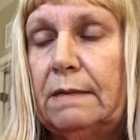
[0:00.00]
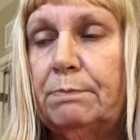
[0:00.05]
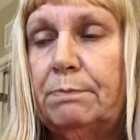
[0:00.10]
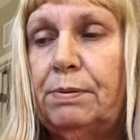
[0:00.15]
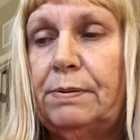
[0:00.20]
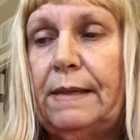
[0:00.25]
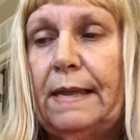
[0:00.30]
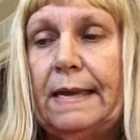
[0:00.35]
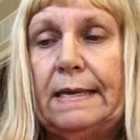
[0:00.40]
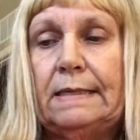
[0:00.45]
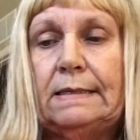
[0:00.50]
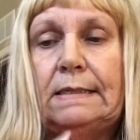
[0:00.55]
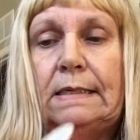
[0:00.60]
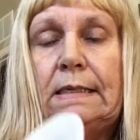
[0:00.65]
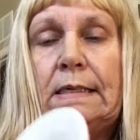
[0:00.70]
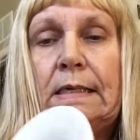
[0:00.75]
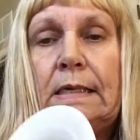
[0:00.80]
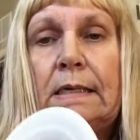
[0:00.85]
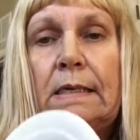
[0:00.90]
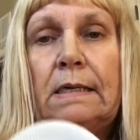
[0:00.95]
a plate.
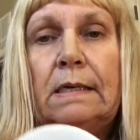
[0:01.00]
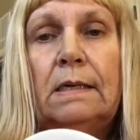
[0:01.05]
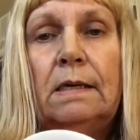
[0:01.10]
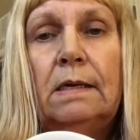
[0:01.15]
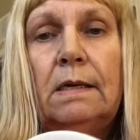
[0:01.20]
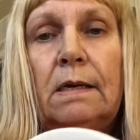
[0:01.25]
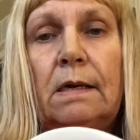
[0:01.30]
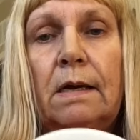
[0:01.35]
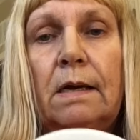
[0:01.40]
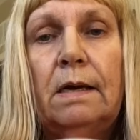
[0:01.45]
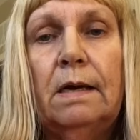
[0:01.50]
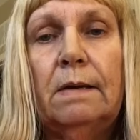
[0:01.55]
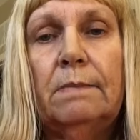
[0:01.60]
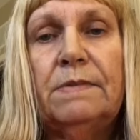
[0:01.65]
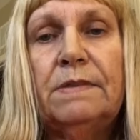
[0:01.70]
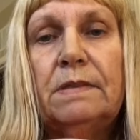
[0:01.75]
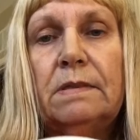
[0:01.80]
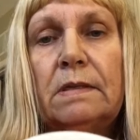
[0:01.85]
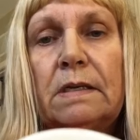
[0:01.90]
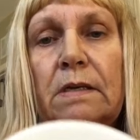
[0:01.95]

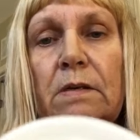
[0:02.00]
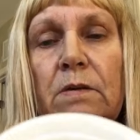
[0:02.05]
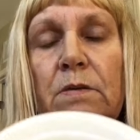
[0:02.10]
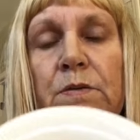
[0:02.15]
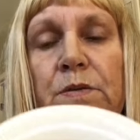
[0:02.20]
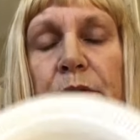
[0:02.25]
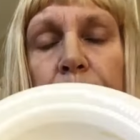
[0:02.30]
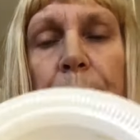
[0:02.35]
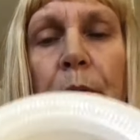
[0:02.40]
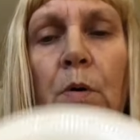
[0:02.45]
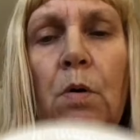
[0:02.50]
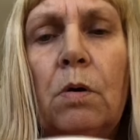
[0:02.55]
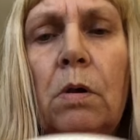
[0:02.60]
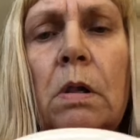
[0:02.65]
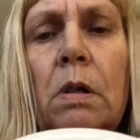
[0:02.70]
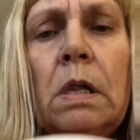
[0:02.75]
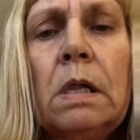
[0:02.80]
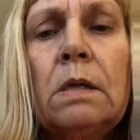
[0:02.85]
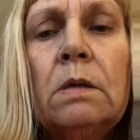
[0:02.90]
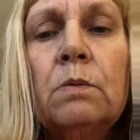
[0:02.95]
Here's the
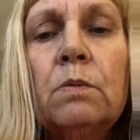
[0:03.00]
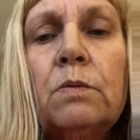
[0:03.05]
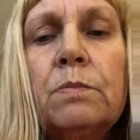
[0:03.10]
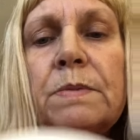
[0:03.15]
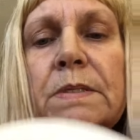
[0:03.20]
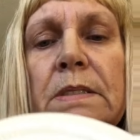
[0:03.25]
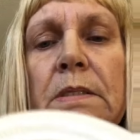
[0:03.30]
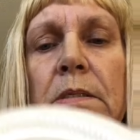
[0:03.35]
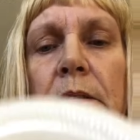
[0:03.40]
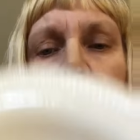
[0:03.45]
bowl. Whoops.